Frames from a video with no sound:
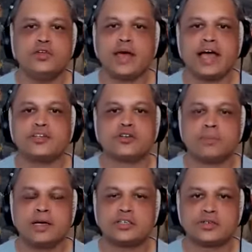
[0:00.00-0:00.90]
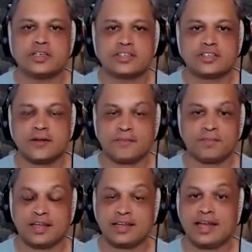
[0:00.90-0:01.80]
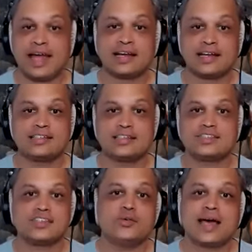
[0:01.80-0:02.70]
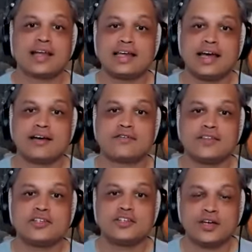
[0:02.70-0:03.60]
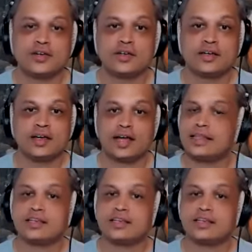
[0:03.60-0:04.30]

had your metrics and analytics you had laid out for this year, and then